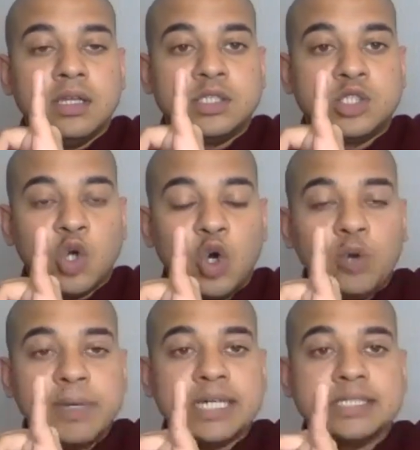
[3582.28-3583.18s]

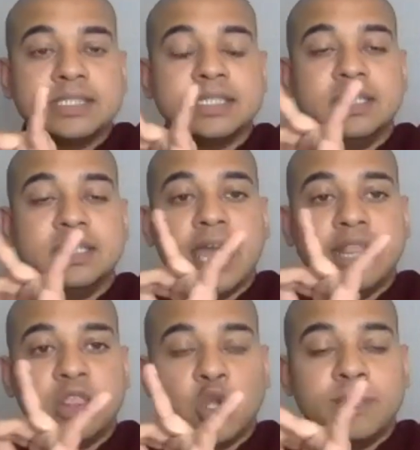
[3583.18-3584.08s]
Somanasa
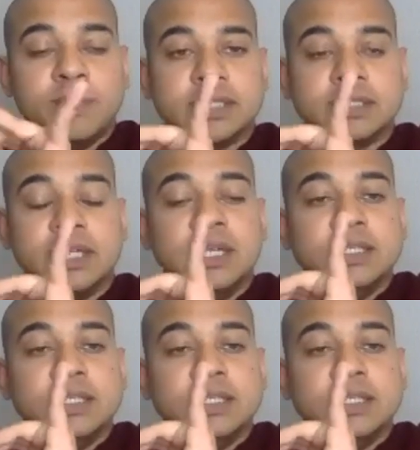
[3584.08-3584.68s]
and Domanasa,